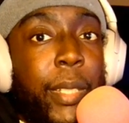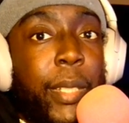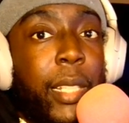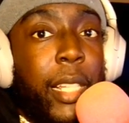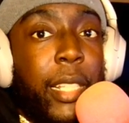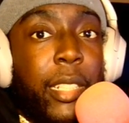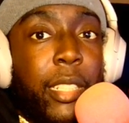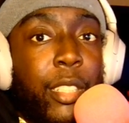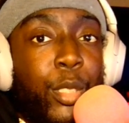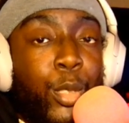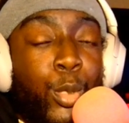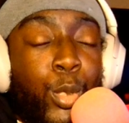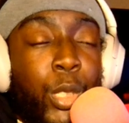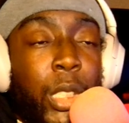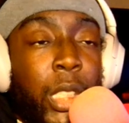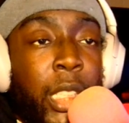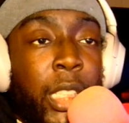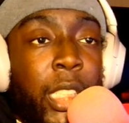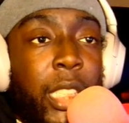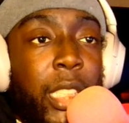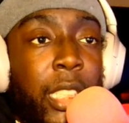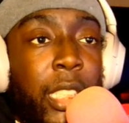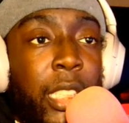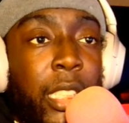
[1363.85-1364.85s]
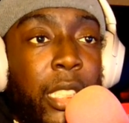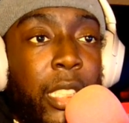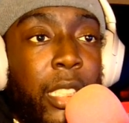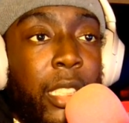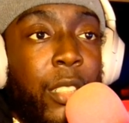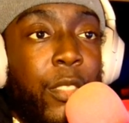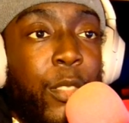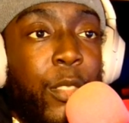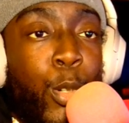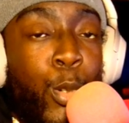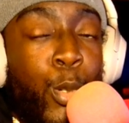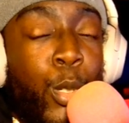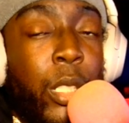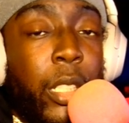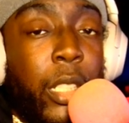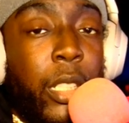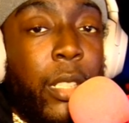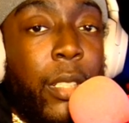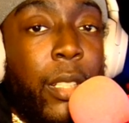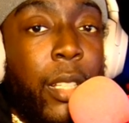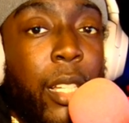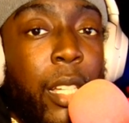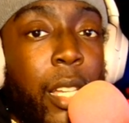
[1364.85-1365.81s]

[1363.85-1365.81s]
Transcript: like the 360 and stuff on it.